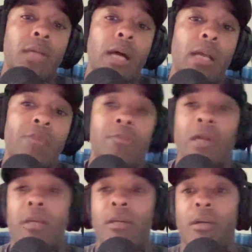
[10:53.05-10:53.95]
I give them
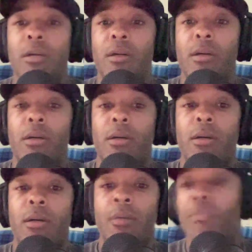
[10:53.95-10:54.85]
like a
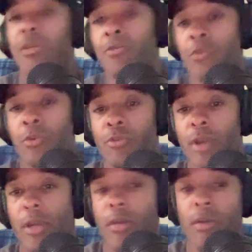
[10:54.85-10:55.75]
a B for their
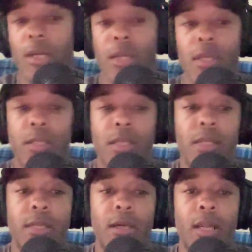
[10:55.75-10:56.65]
greed. Okay, they, they
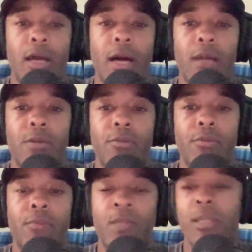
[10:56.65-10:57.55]
did a lot of
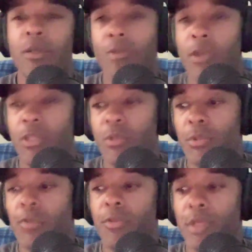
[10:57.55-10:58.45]
they did what
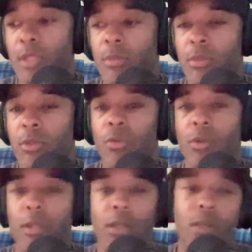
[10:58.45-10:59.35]
explosive teams do
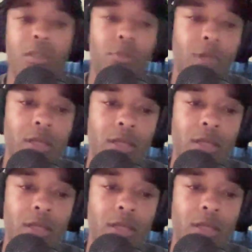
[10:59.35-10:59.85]
in the clutch when they need to